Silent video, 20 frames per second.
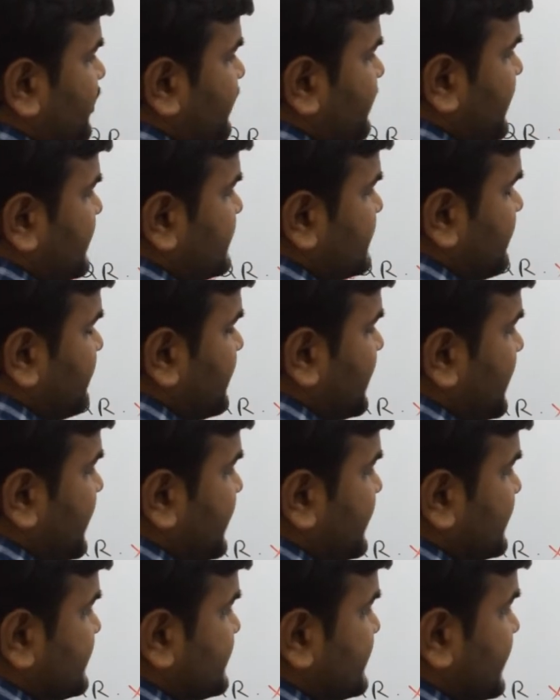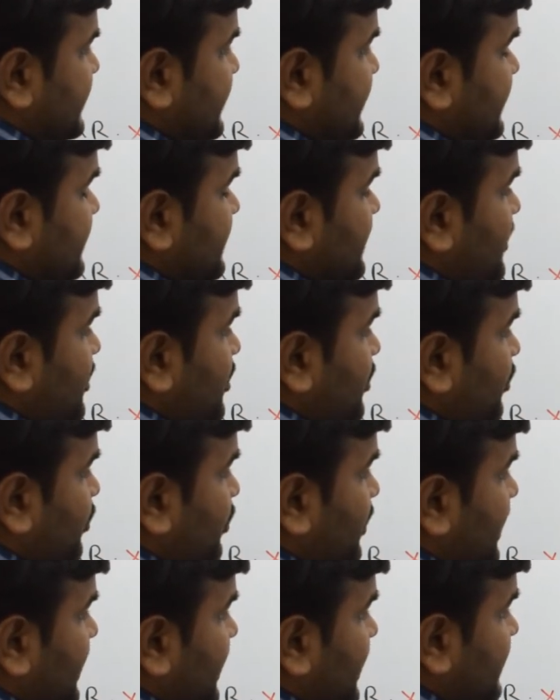first of all let us see who
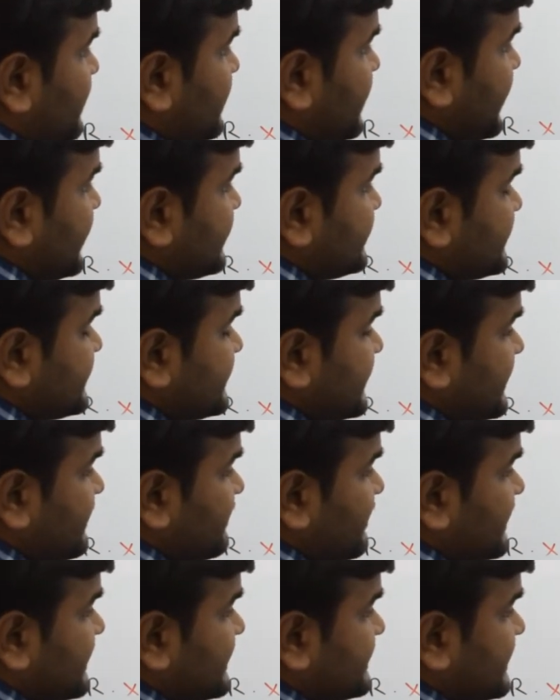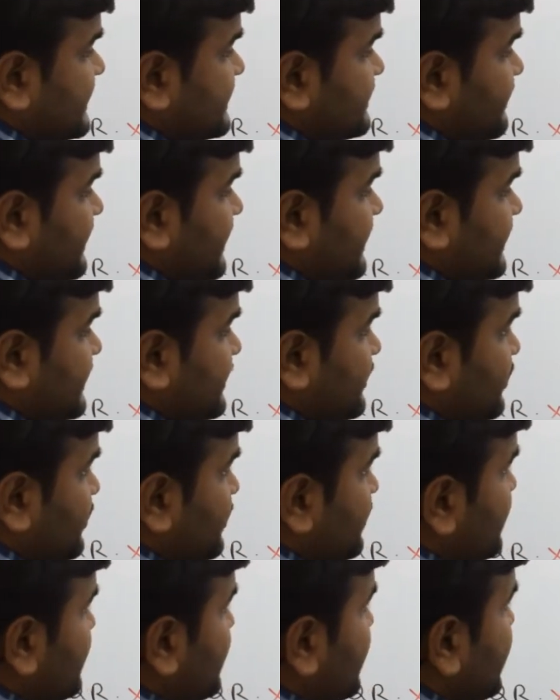are all the adjacent vertices for Q?